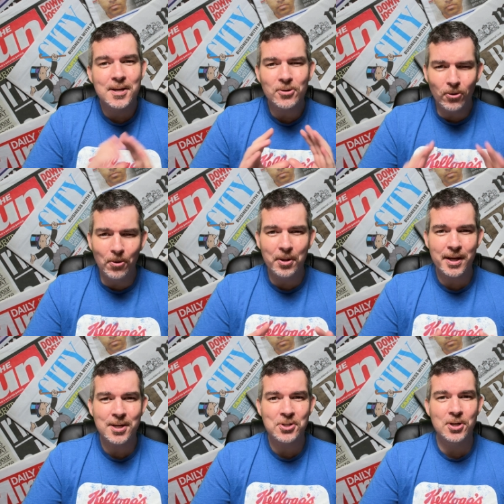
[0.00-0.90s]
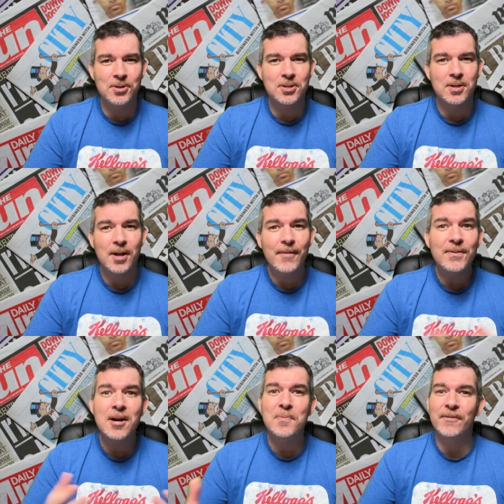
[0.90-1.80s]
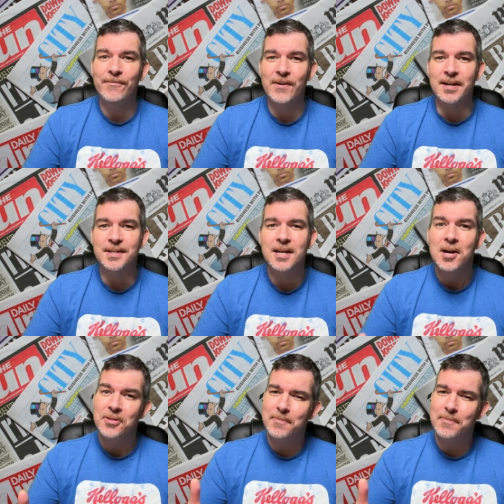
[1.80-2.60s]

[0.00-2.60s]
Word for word: and all that issues have now been fixed.